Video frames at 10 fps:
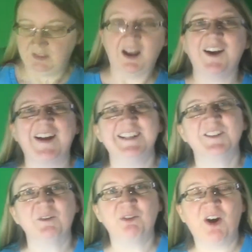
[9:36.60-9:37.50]
Alright,
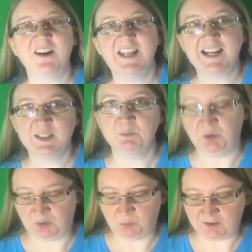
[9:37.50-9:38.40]
so for our next
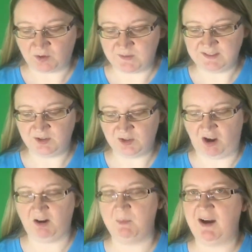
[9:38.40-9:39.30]
book, we're going to
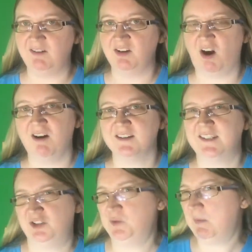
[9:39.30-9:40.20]
talk about an artist
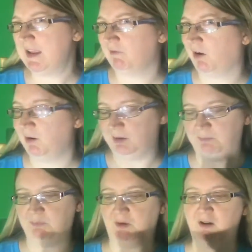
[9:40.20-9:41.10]
that you may have heard of
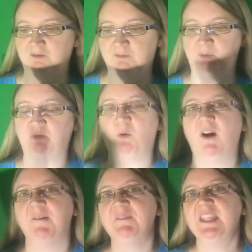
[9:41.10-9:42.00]

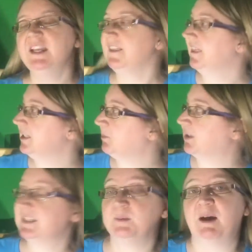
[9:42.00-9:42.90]
before. This book
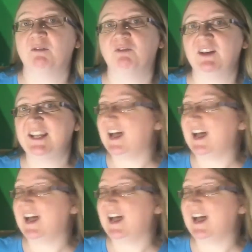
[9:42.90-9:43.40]
is about Frida